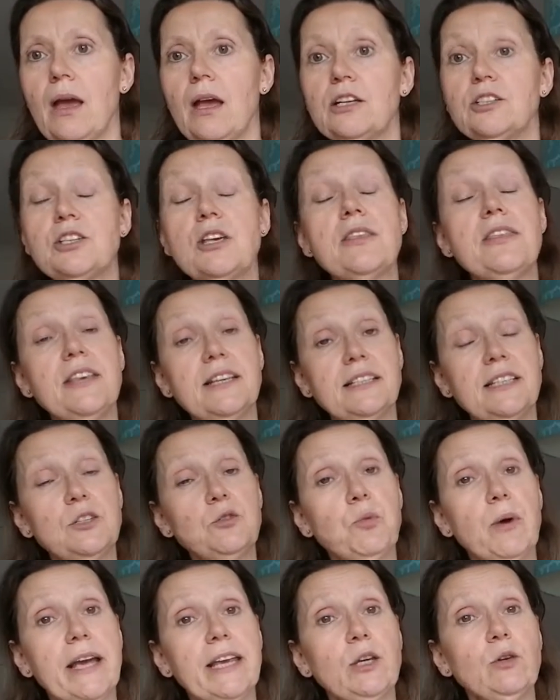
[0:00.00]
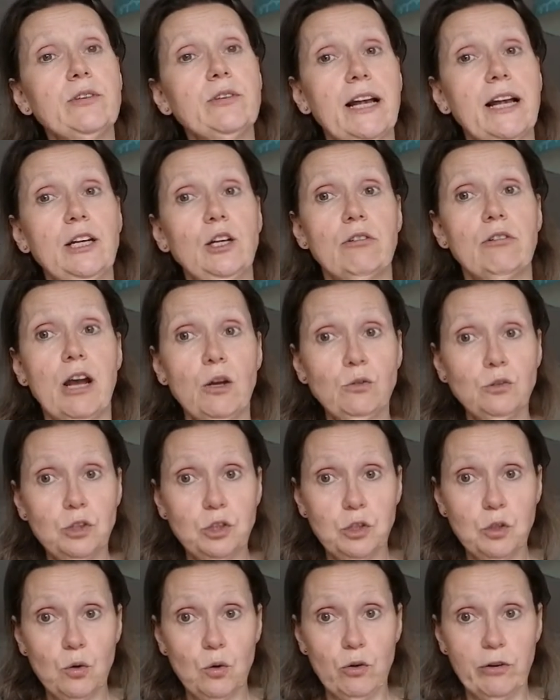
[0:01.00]
So this is where you tell your own
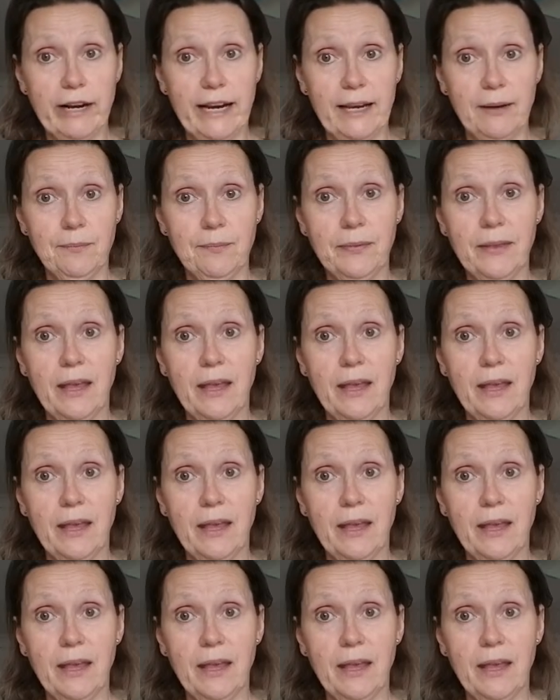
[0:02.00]
story.